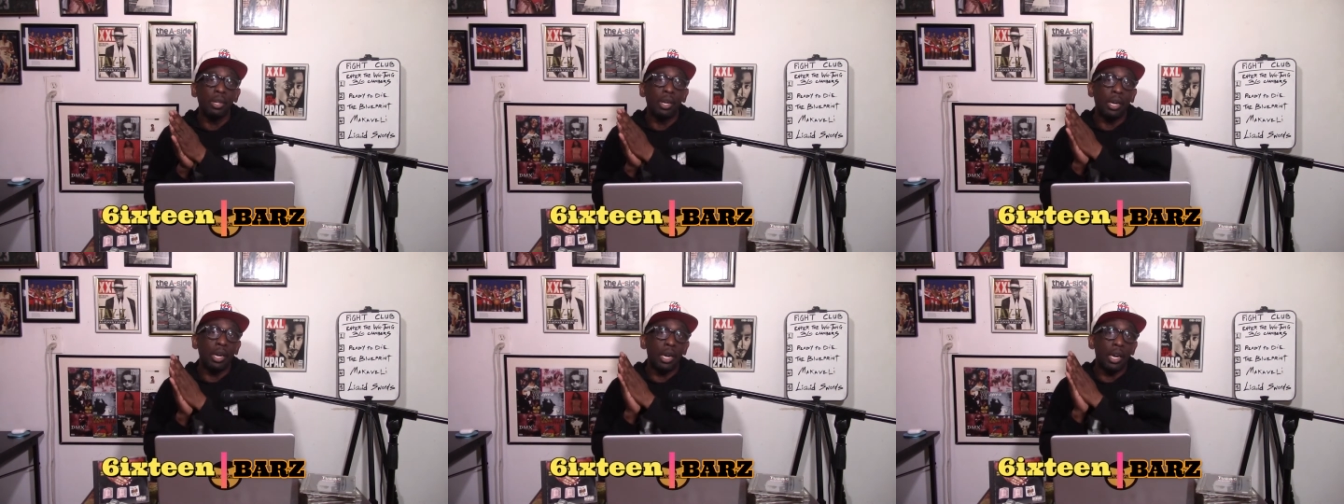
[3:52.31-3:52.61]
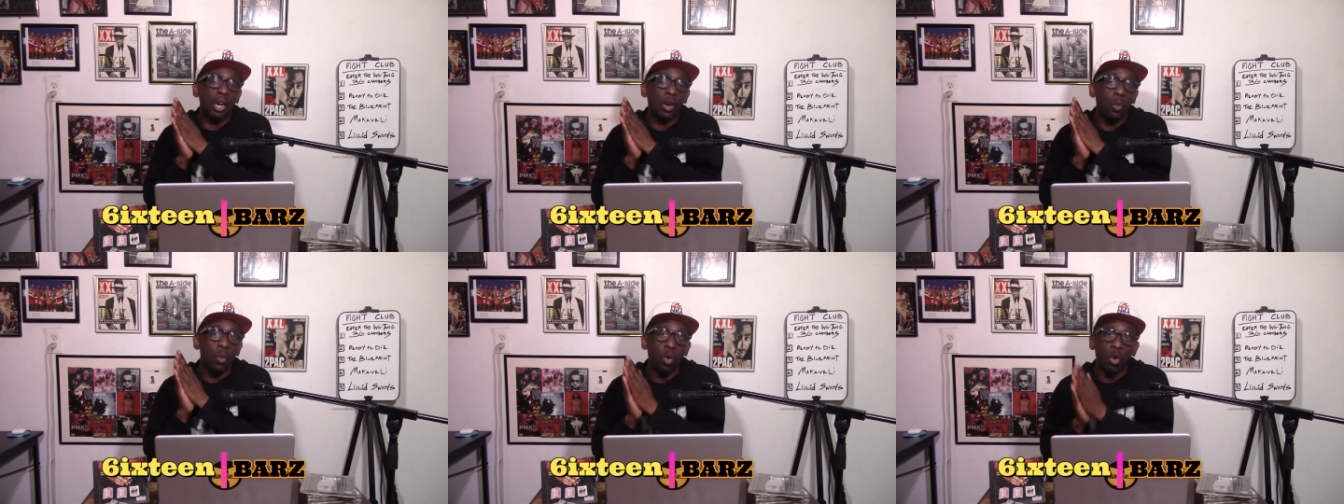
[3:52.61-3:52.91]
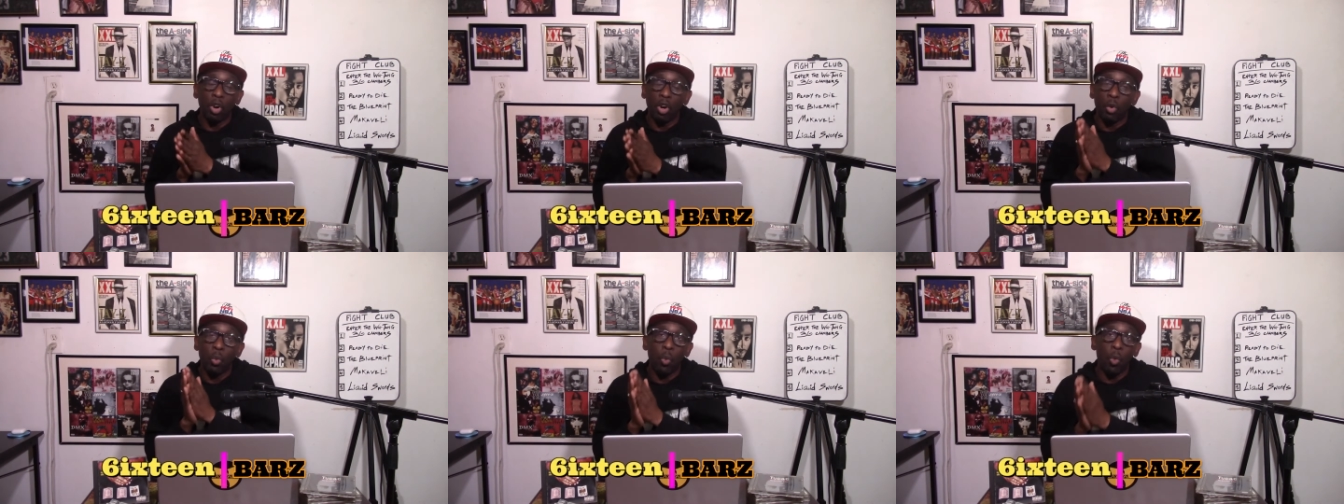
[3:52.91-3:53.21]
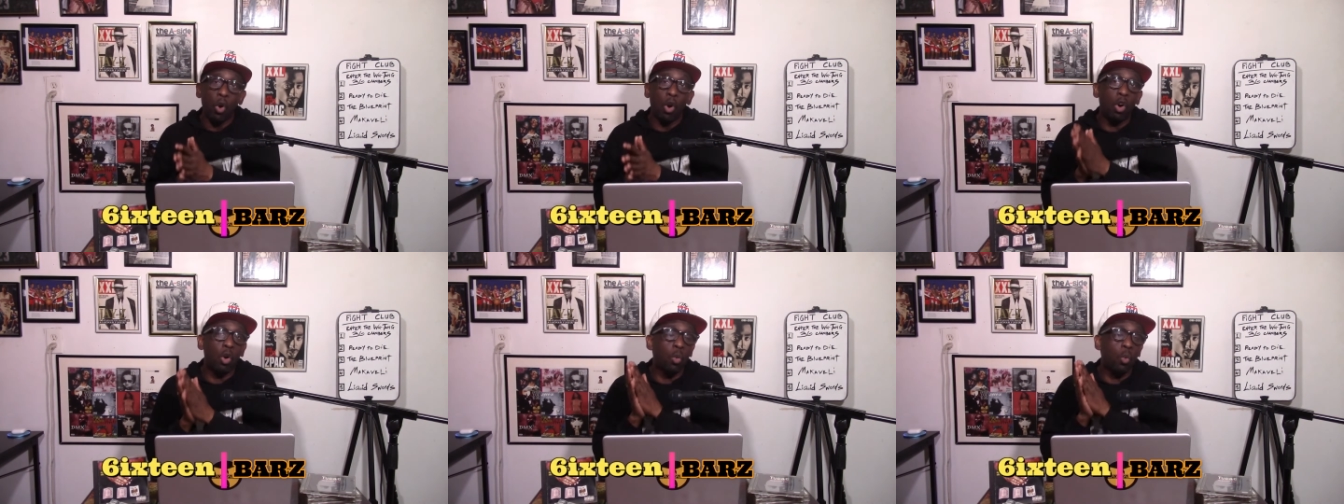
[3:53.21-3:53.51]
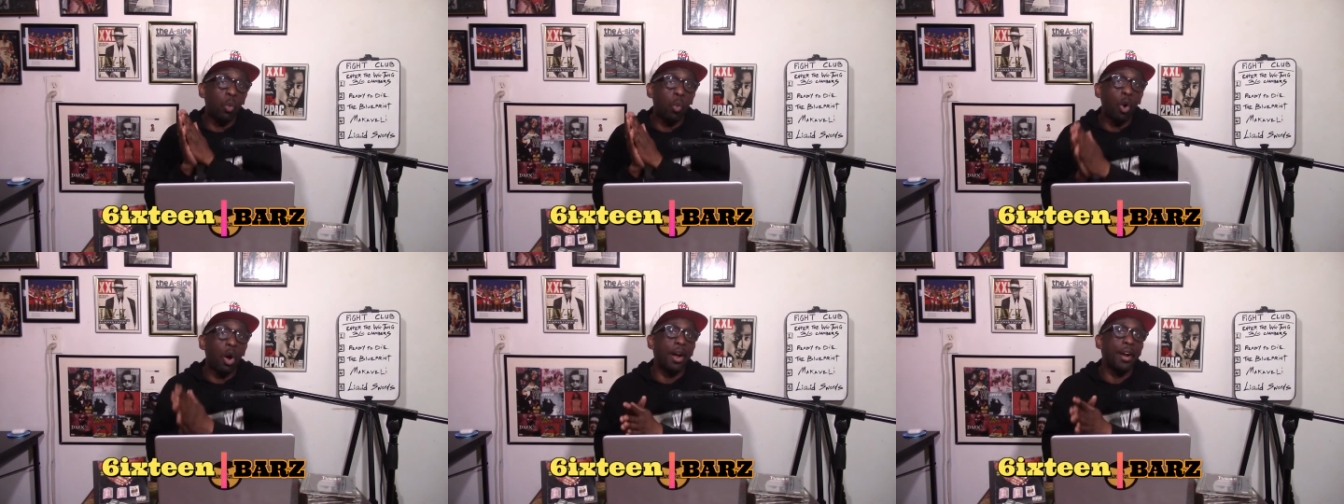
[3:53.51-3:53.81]
uh World War
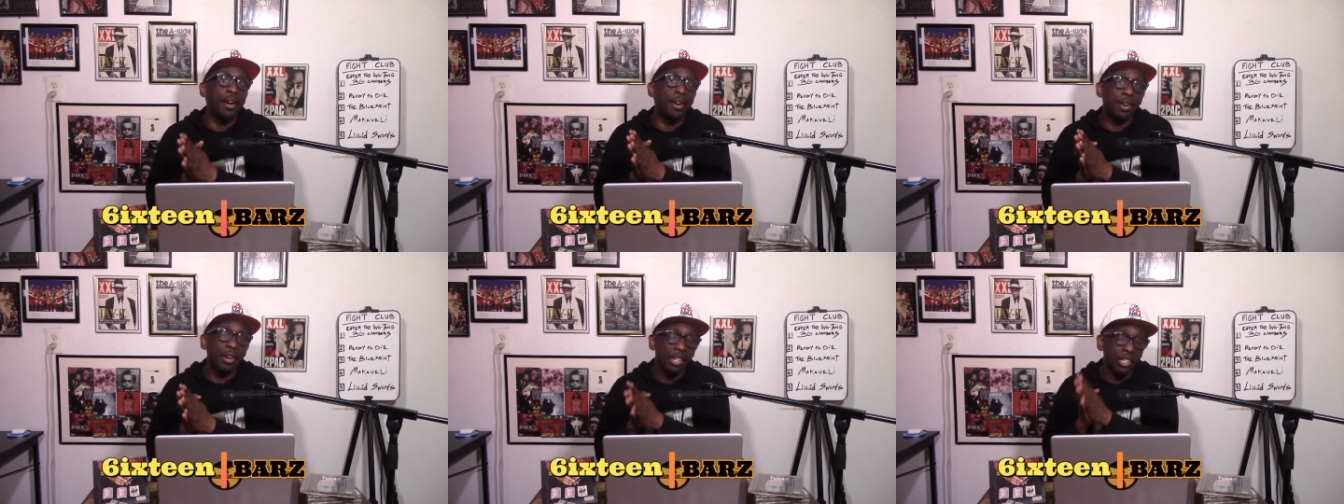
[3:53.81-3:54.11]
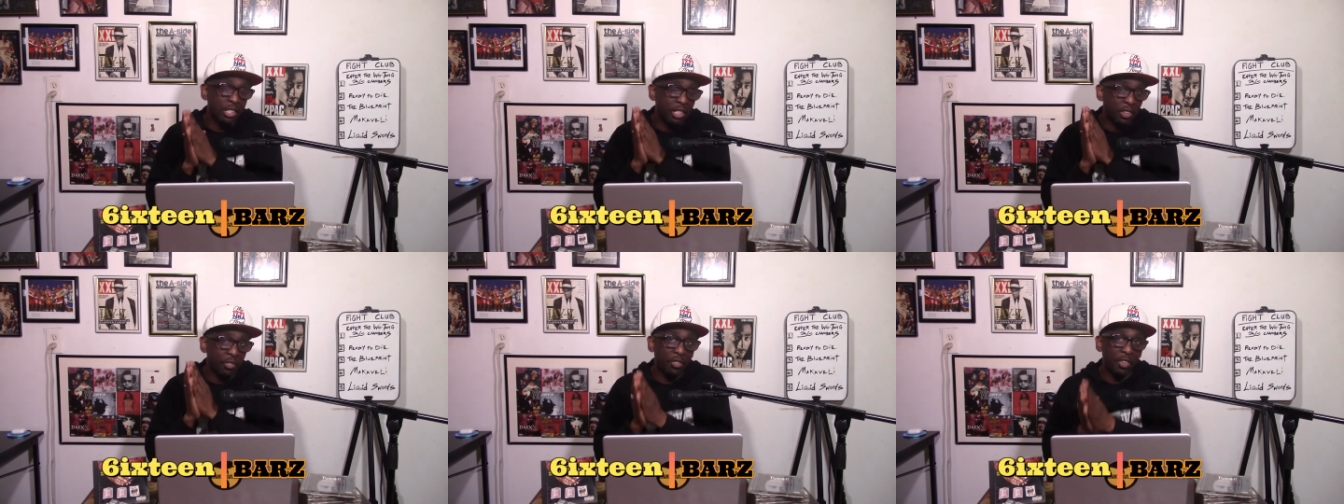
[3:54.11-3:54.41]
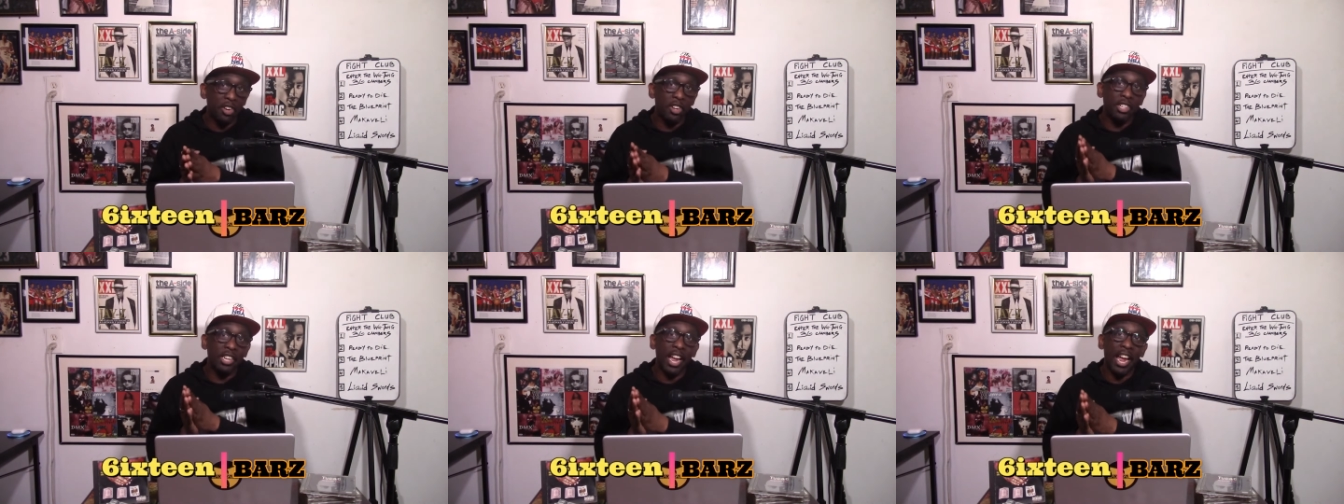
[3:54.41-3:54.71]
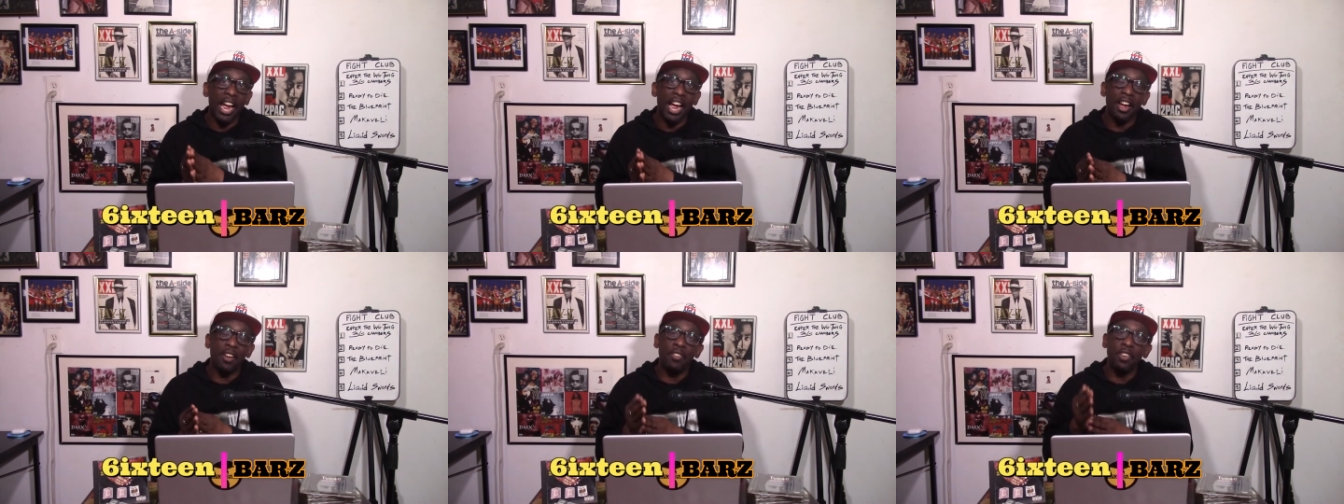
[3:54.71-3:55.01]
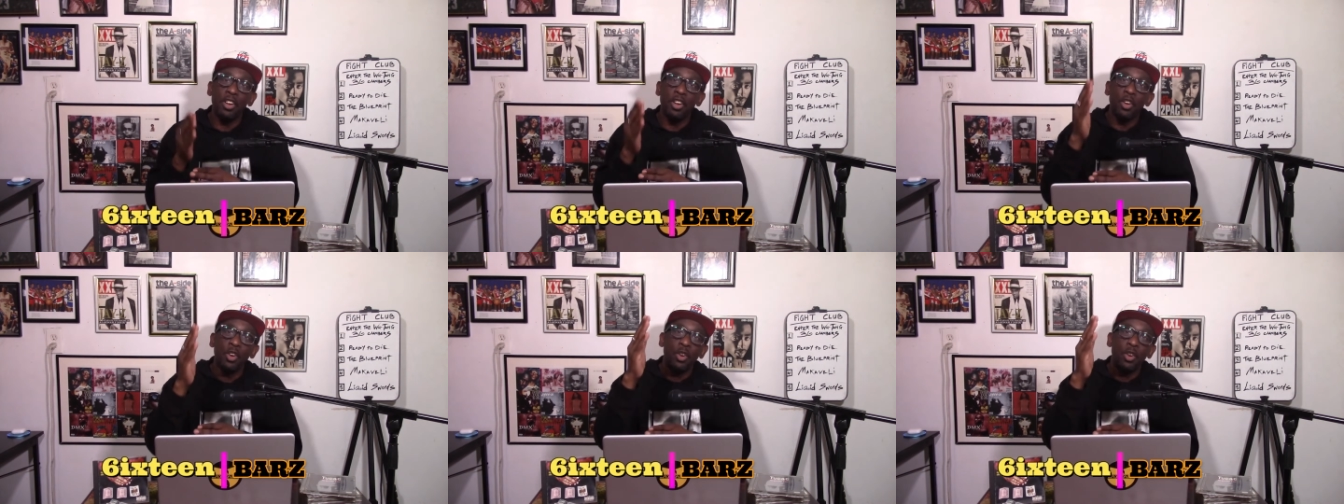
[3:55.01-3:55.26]
One. This is the first half.